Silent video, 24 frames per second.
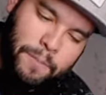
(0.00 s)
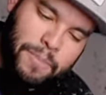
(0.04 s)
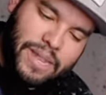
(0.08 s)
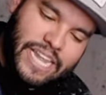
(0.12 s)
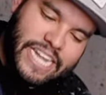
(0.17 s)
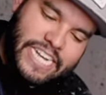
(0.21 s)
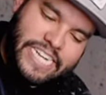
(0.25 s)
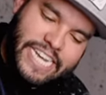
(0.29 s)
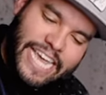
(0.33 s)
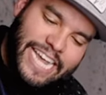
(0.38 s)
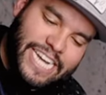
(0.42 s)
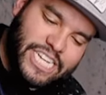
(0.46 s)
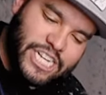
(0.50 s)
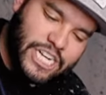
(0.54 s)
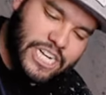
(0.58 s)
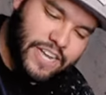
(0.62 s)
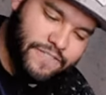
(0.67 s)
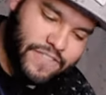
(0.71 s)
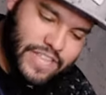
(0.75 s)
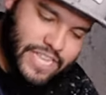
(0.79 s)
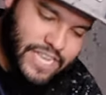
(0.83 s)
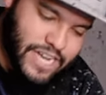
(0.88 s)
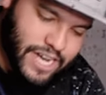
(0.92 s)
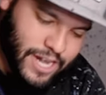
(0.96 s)
the blendation
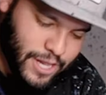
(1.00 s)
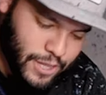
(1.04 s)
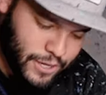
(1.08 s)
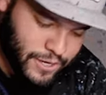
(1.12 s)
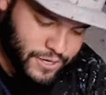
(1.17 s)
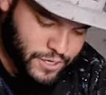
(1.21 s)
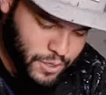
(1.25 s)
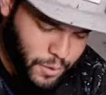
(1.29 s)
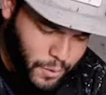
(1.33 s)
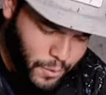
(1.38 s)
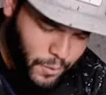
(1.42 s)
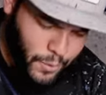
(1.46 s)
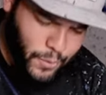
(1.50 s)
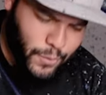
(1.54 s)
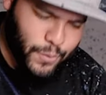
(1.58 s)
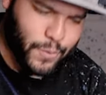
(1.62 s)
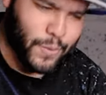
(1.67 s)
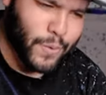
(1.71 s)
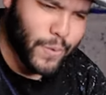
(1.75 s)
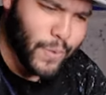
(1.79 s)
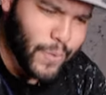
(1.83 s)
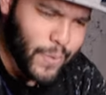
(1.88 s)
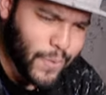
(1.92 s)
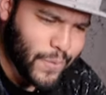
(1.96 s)
of the colors.
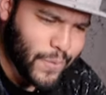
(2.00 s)
Ooh,